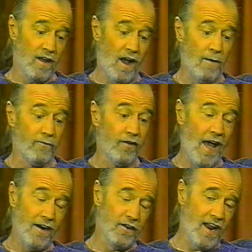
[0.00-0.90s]
I'm
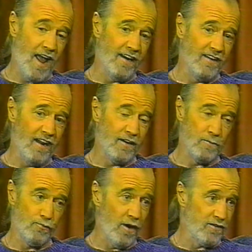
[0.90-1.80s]
flattered and
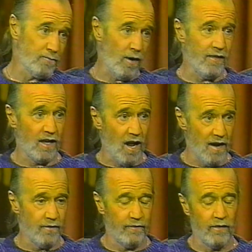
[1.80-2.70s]
impressed by the
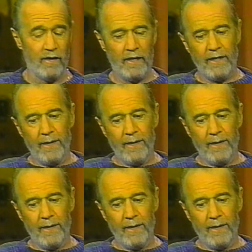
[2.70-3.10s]
kind of